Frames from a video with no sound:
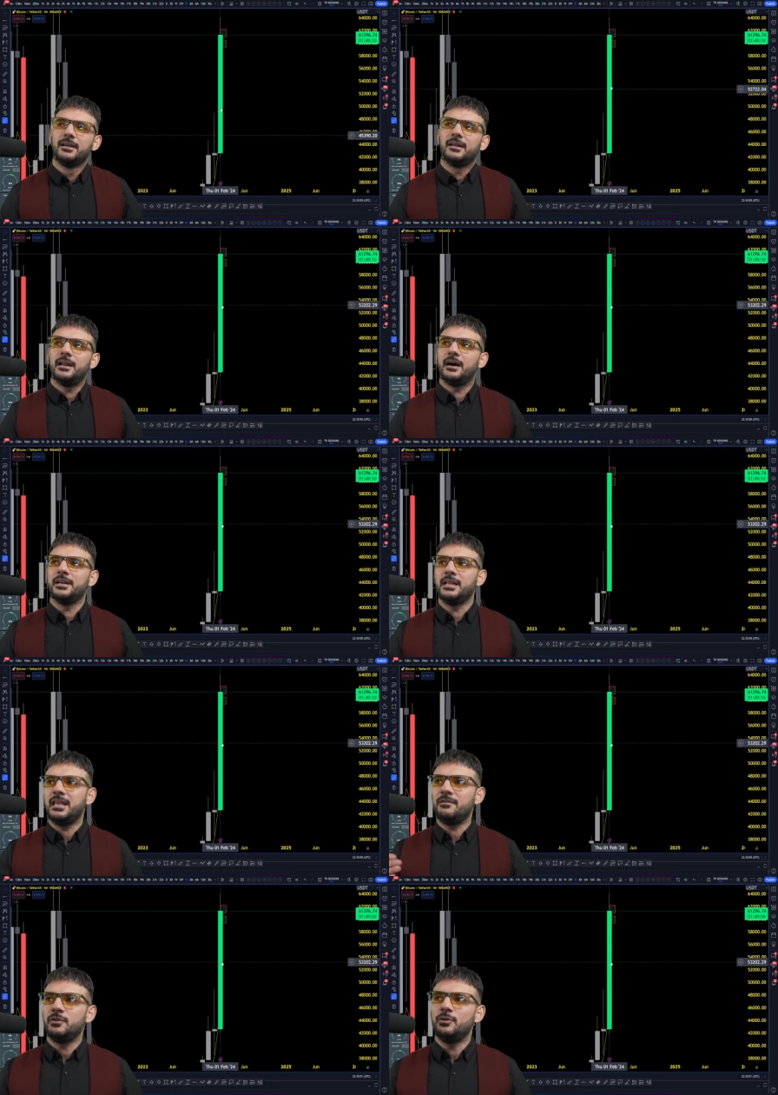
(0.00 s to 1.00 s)
Now, I'm going to
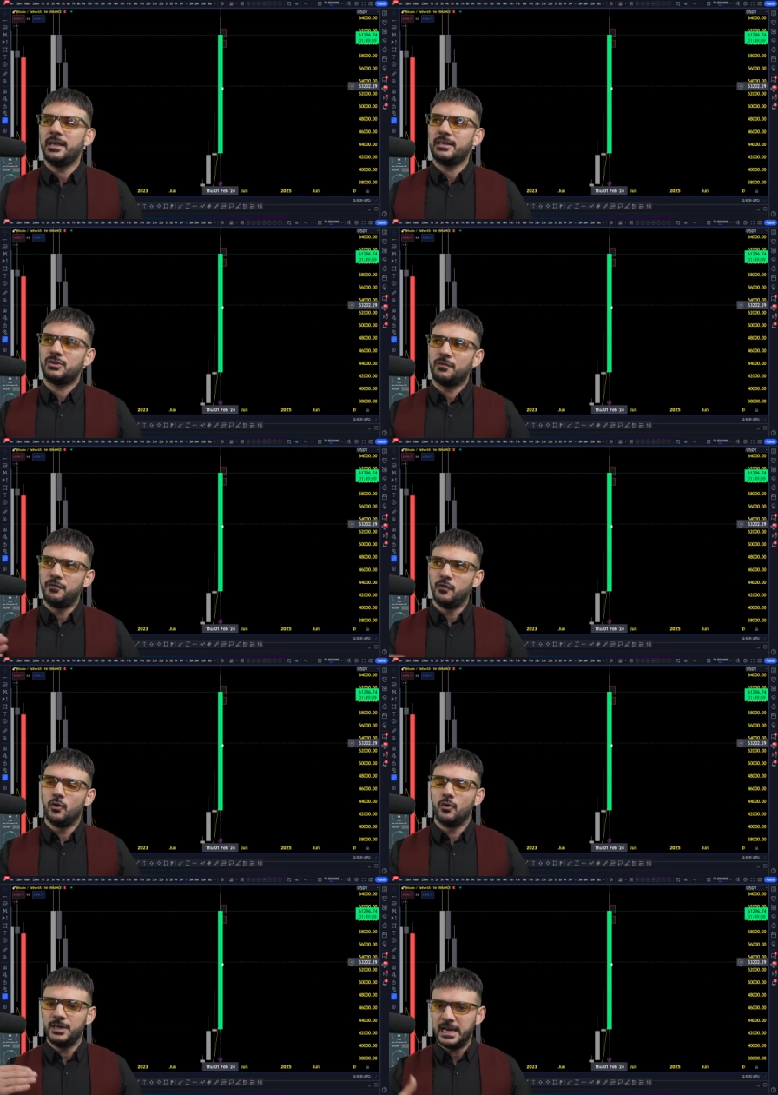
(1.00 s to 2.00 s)
give you this
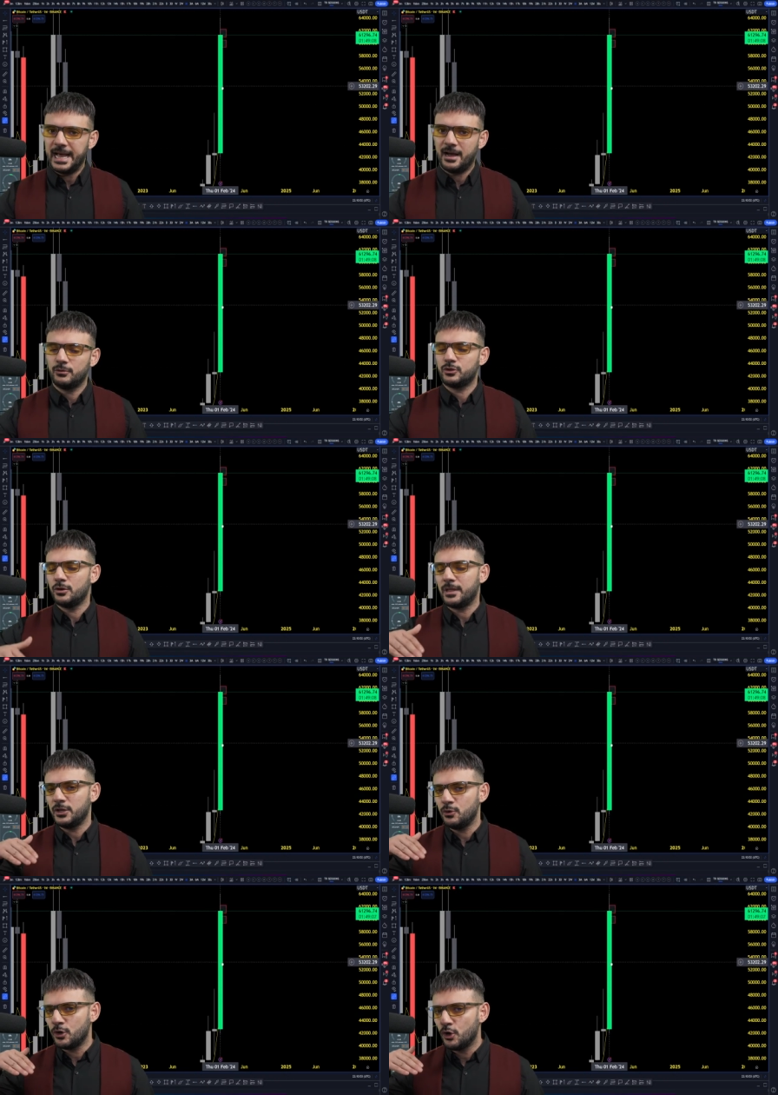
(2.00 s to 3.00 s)
for now so that you
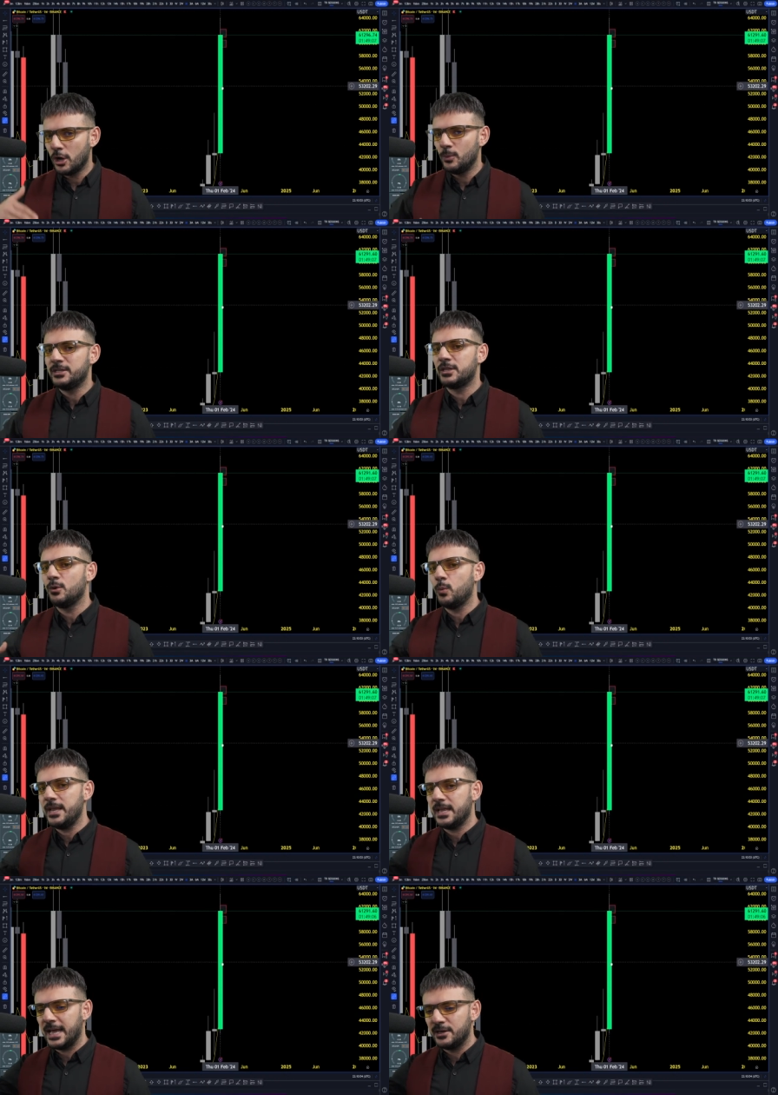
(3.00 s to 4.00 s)
can go into the
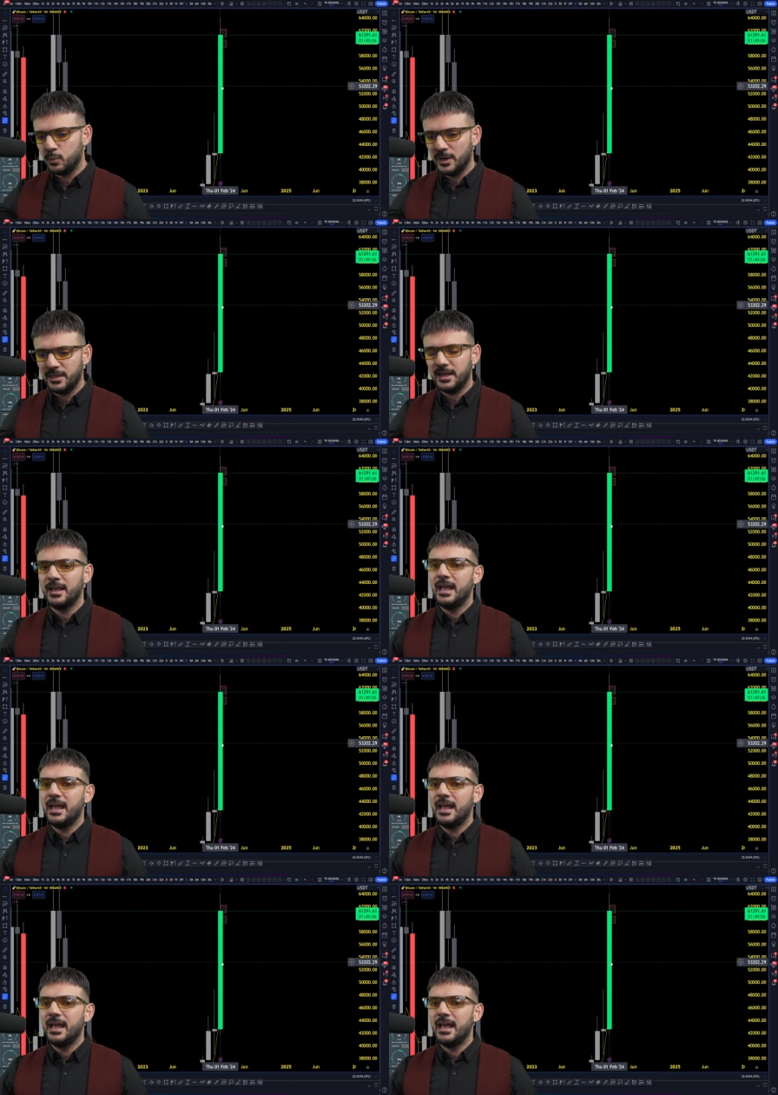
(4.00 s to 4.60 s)
weekend with it